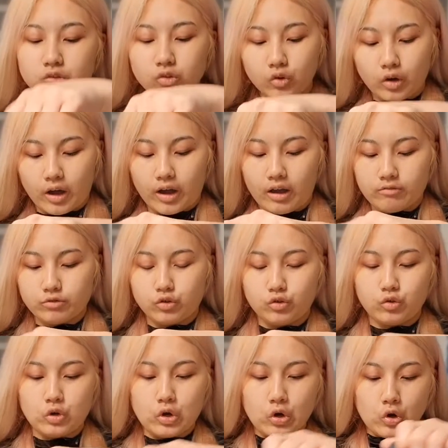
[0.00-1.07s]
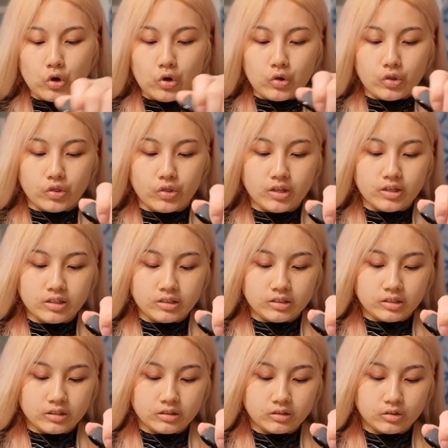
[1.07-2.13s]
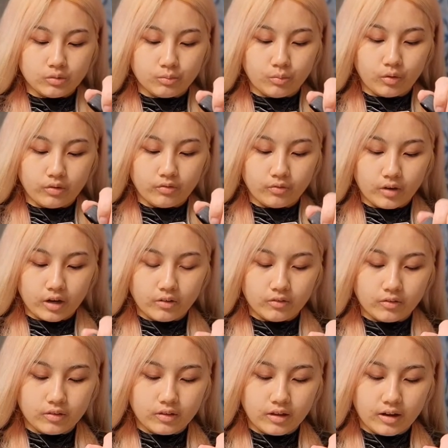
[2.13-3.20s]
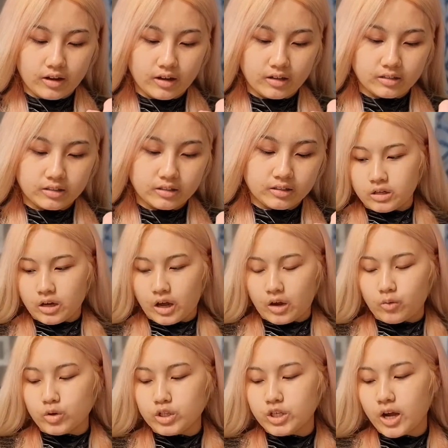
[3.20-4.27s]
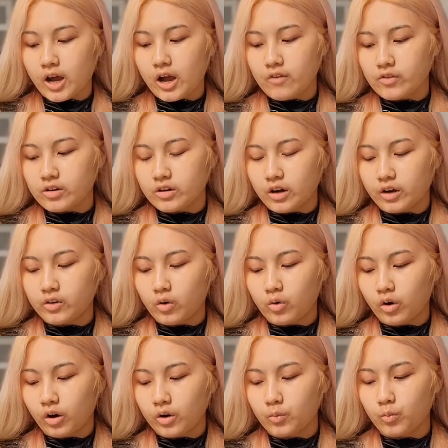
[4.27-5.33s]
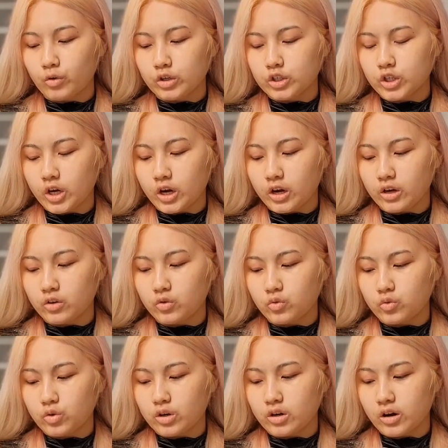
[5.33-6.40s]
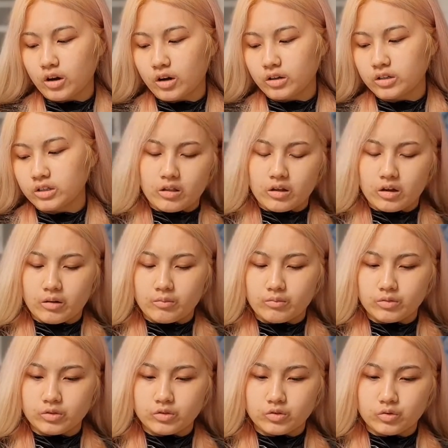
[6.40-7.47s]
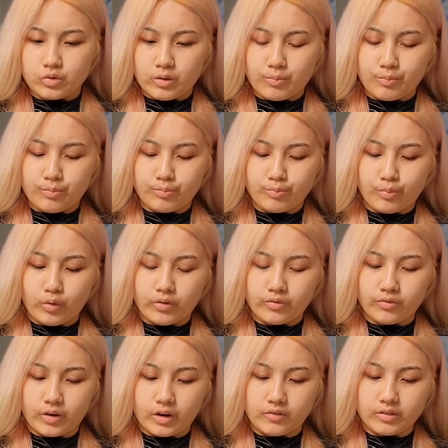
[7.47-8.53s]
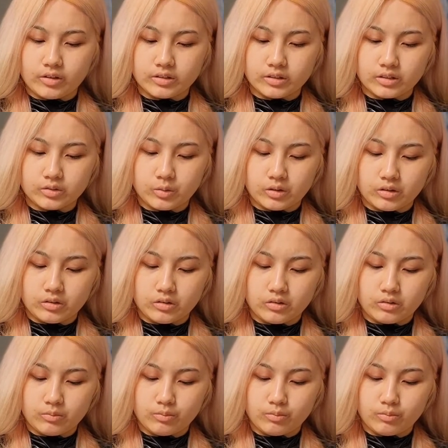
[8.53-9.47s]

so I have to do this. So 0.5 of that. I wish I have a 9 OR, which I do not. I'm going to just do a 0.5 of this as well.